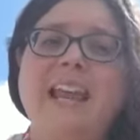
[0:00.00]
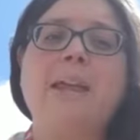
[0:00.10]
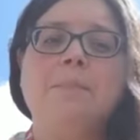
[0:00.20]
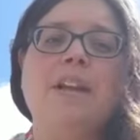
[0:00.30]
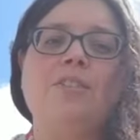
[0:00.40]

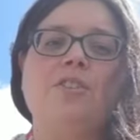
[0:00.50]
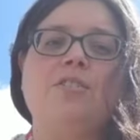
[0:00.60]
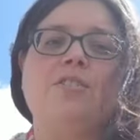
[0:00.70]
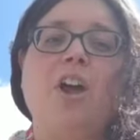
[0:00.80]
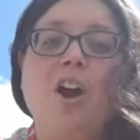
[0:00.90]
tape
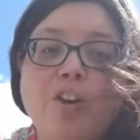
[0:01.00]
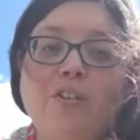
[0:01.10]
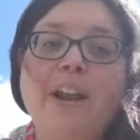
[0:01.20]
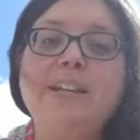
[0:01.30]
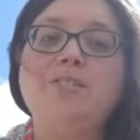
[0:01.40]
measures are
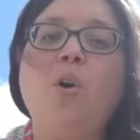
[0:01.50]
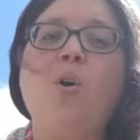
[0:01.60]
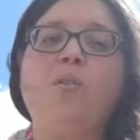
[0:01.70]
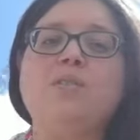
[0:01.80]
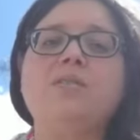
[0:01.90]
great
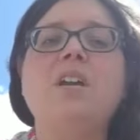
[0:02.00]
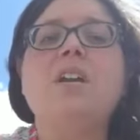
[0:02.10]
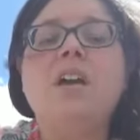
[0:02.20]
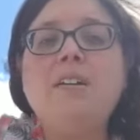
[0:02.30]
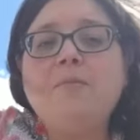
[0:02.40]
tools
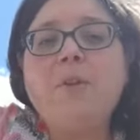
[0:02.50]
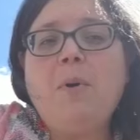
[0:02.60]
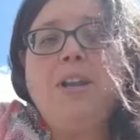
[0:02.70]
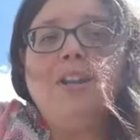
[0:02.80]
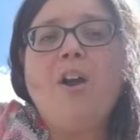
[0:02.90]
if we
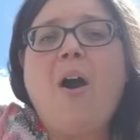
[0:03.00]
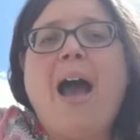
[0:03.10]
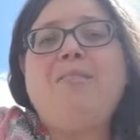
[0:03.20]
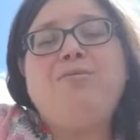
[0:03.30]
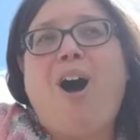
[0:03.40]
want to know
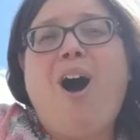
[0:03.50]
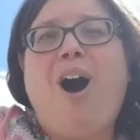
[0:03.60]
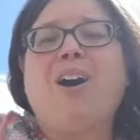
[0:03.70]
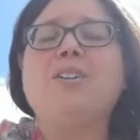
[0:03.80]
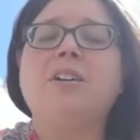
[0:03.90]
how
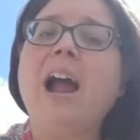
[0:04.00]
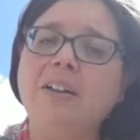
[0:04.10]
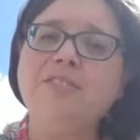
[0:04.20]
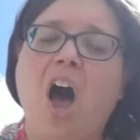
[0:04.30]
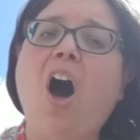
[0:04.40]
long or how
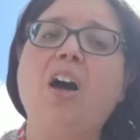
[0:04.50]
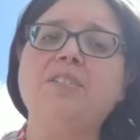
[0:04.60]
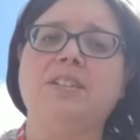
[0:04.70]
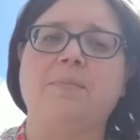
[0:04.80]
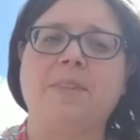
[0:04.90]
tall
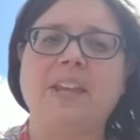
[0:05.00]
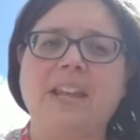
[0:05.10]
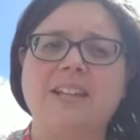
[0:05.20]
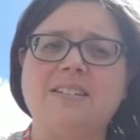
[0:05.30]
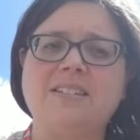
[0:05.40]
something
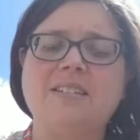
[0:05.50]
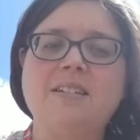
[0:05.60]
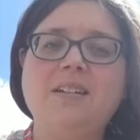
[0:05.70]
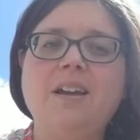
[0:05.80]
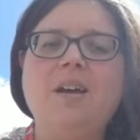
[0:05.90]
is.
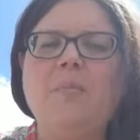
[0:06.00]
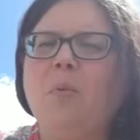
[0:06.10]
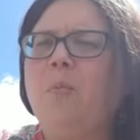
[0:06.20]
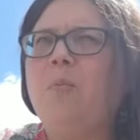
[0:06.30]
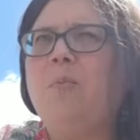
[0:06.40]
But
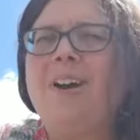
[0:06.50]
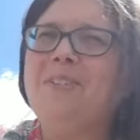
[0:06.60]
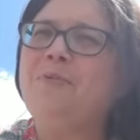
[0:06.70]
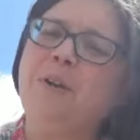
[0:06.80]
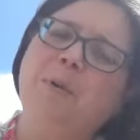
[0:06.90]
what
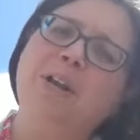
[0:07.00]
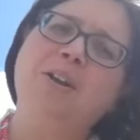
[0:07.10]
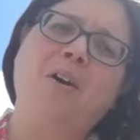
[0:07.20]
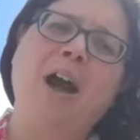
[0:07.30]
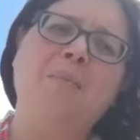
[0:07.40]
if we want
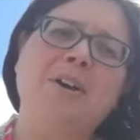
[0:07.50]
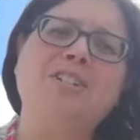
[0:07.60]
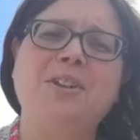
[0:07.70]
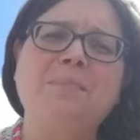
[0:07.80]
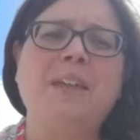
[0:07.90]
to know how much
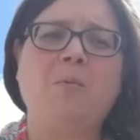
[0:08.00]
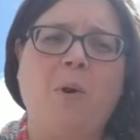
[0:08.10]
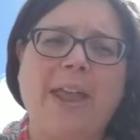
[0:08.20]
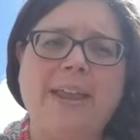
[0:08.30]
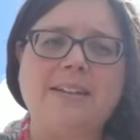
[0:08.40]
something
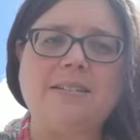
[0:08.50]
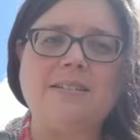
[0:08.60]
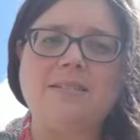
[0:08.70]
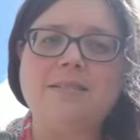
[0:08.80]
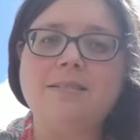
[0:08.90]

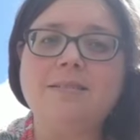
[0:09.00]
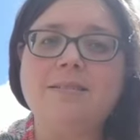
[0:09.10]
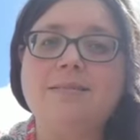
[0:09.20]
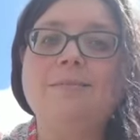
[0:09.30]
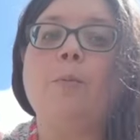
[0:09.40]
weighs?
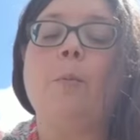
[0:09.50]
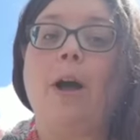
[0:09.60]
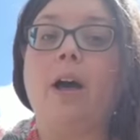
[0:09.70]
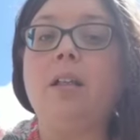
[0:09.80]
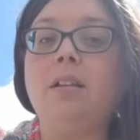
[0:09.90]

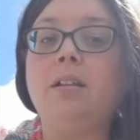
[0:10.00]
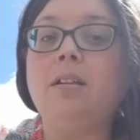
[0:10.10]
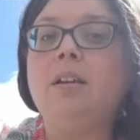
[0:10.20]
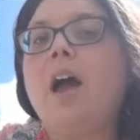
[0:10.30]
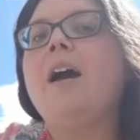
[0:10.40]
Well,
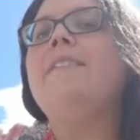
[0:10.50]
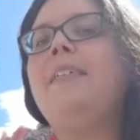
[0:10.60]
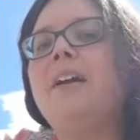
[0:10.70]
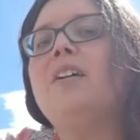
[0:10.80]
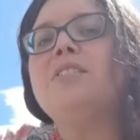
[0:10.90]

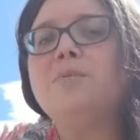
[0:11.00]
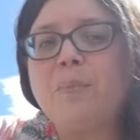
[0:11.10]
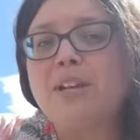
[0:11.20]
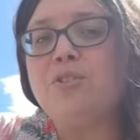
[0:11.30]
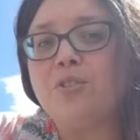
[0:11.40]
there are
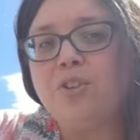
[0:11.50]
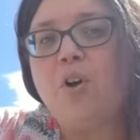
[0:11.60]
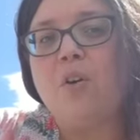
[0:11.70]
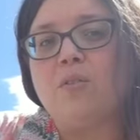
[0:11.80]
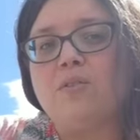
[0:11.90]
special
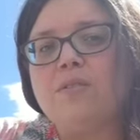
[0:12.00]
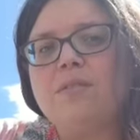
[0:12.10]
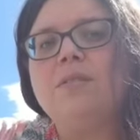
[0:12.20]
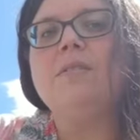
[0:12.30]
tools